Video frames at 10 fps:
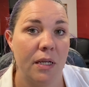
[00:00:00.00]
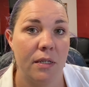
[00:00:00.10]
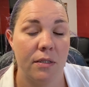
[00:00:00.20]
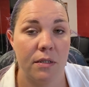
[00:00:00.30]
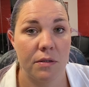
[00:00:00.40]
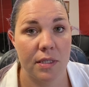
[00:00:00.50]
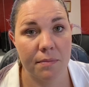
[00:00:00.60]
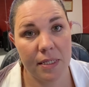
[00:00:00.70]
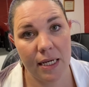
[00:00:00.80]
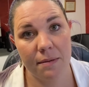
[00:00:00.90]
So
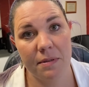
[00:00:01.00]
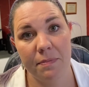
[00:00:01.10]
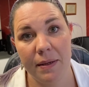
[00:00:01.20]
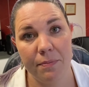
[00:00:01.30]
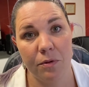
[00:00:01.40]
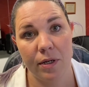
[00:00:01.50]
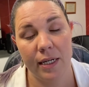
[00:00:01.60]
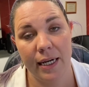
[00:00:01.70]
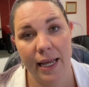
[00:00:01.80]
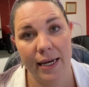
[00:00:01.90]
sometimes people
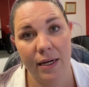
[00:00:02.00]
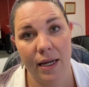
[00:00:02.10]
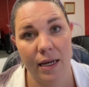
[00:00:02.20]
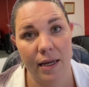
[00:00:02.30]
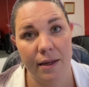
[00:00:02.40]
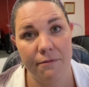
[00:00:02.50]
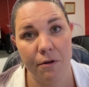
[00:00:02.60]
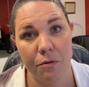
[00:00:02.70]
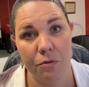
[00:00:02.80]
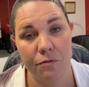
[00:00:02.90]
can get a
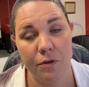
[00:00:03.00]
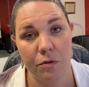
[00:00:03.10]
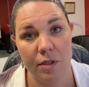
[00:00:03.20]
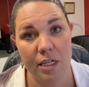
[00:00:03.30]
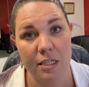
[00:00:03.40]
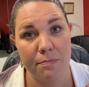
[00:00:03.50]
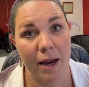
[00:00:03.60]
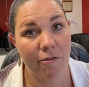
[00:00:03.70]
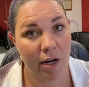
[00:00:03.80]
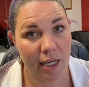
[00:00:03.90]
vocal fold that is
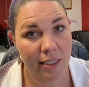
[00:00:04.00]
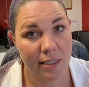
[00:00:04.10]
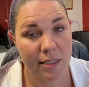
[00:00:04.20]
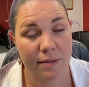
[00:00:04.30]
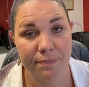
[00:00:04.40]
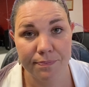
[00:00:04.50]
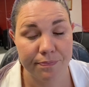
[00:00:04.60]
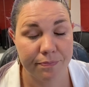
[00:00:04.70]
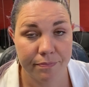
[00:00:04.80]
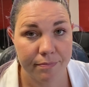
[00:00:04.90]
paralyzed.
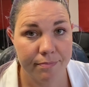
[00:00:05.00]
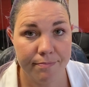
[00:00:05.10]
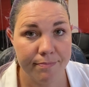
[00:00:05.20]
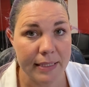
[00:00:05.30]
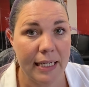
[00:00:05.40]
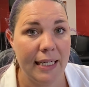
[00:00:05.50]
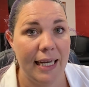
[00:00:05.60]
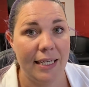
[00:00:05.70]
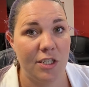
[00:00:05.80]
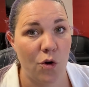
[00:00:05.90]

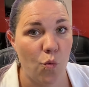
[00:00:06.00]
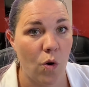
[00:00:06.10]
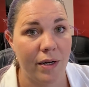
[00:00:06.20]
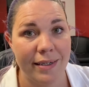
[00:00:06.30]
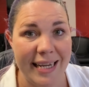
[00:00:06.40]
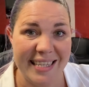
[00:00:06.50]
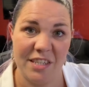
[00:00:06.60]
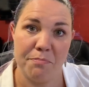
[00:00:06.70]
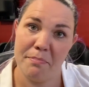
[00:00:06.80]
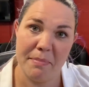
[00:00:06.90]
So one
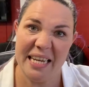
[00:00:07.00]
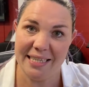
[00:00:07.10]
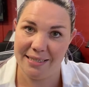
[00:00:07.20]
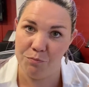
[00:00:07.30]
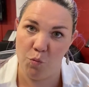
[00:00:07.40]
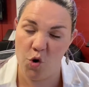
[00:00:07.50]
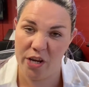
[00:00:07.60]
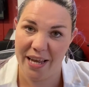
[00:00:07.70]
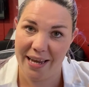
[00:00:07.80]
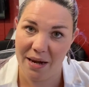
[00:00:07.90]
isn't
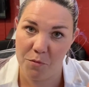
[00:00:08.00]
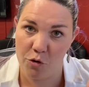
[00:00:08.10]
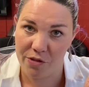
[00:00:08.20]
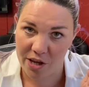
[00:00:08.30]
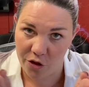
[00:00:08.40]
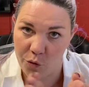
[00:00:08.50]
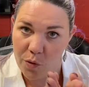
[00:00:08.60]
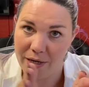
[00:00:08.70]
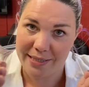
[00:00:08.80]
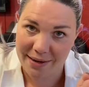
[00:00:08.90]
working anymore and the other
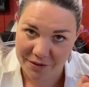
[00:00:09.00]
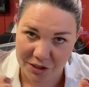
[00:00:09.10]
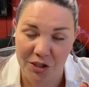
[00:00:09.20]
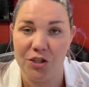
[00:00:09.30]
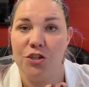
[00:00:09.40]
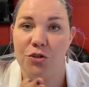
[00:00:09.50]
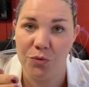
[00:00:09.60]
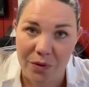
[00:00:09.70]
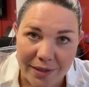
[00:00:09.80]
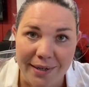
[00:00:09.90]
one is having to
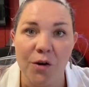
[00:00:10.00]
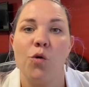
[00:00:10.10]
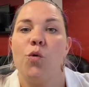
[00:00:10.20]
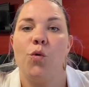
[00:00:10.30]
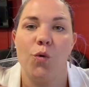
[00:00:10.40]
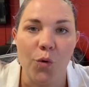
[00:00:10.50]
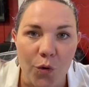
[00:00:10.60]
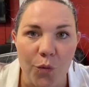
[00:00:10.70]
do all the